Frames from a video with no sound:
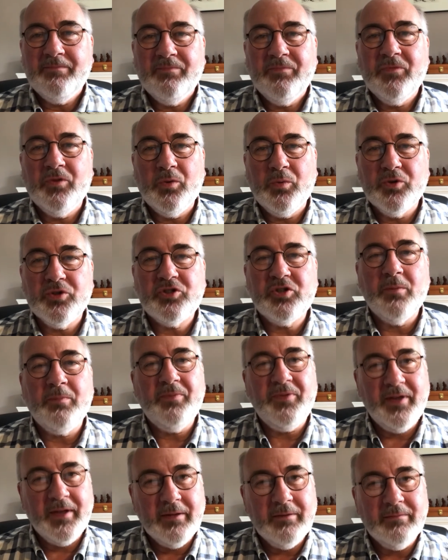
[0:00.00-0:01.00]
was
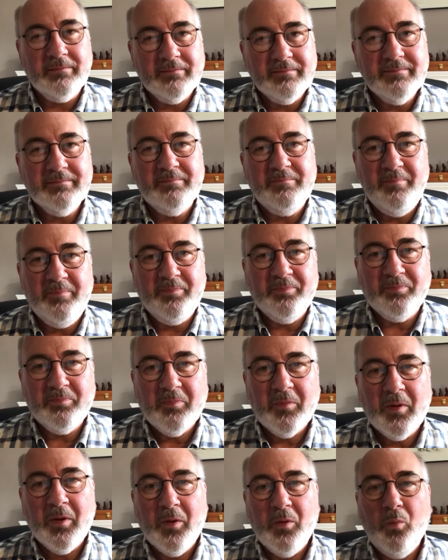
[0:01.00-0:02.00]
something
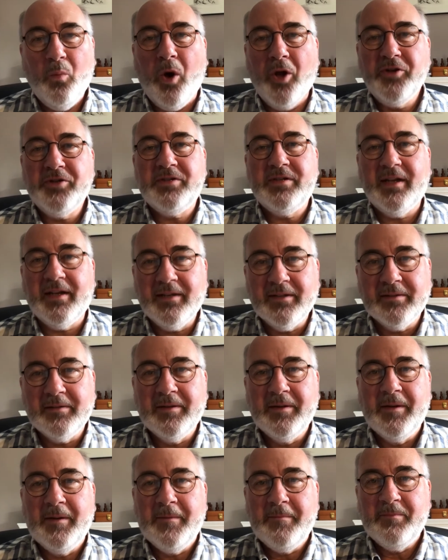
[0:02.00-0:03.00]
wanting
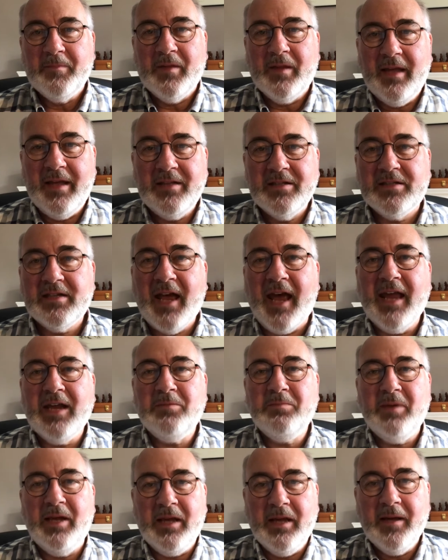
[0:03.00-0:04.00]
inside
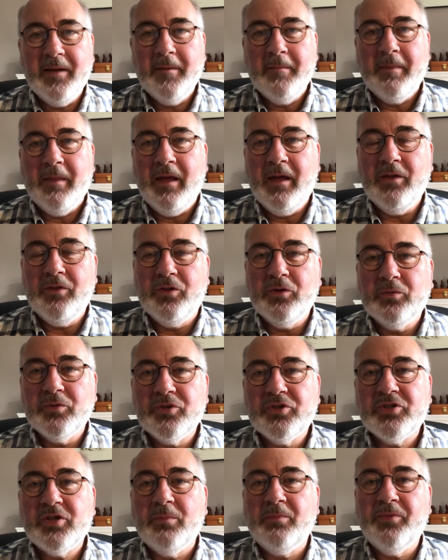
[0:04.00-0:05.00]
me, there was
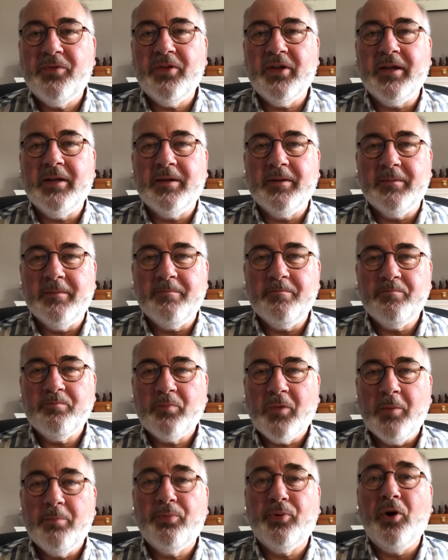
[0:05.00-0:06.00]
something
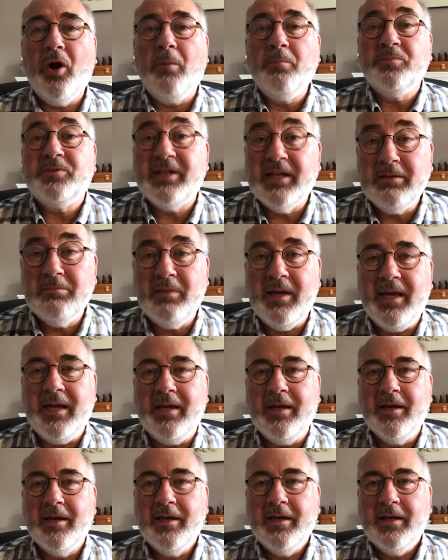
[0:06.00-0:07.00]
prompting
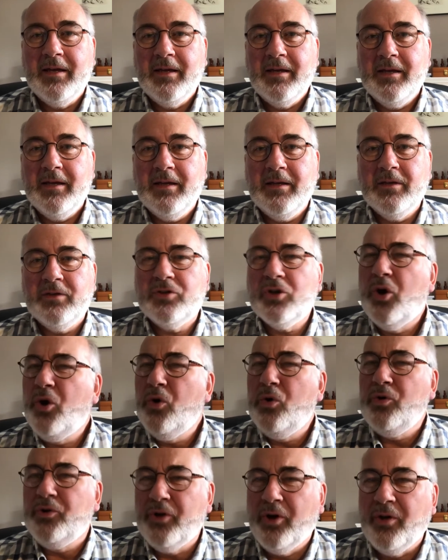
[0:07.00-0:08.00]
me to
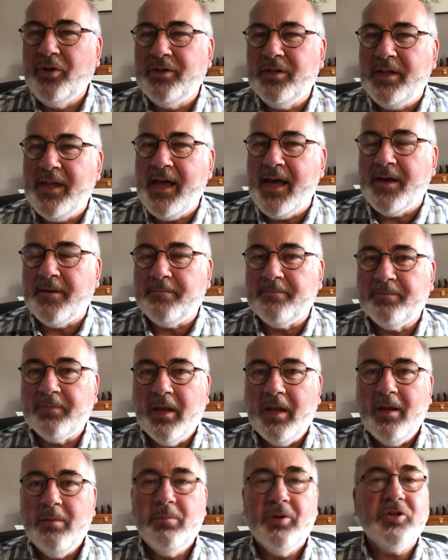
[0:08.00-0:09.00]
hold on to that.
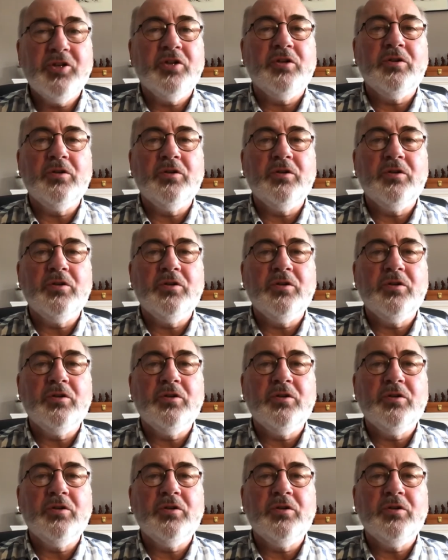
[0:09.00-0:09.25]
But